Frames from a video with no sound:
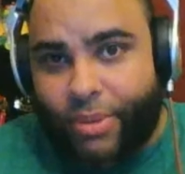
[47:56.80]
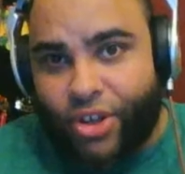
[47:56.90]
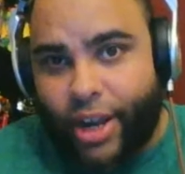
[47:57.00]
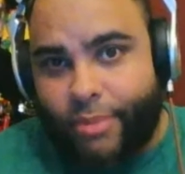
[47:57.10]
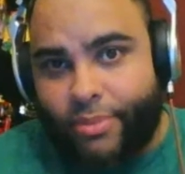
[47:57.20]

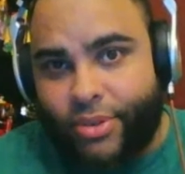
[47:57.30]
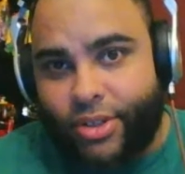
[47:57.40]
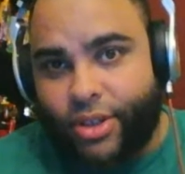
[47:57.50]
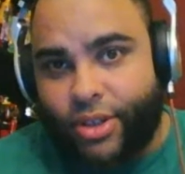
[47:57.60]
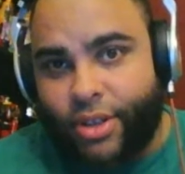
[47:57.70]
are hip,
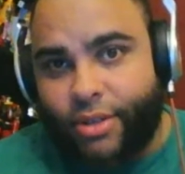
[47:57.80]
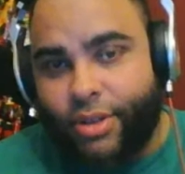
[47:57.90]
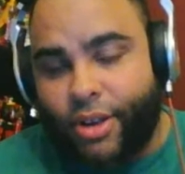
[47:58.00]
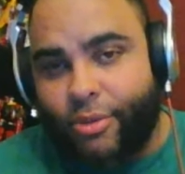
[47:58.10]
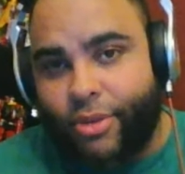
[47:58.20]
so
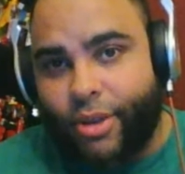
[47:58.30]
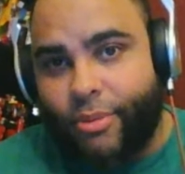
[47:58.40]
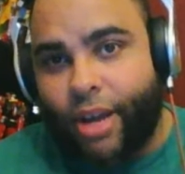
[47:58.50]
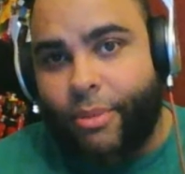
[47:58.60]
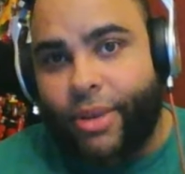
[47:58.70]
they're
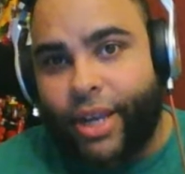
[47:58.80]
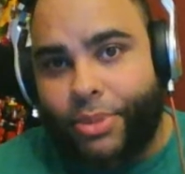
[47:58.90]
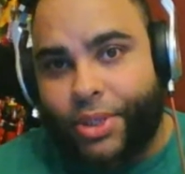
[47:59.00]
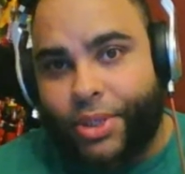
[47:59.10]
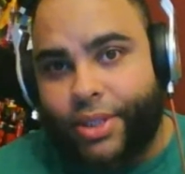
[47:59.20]
becoming hipsters.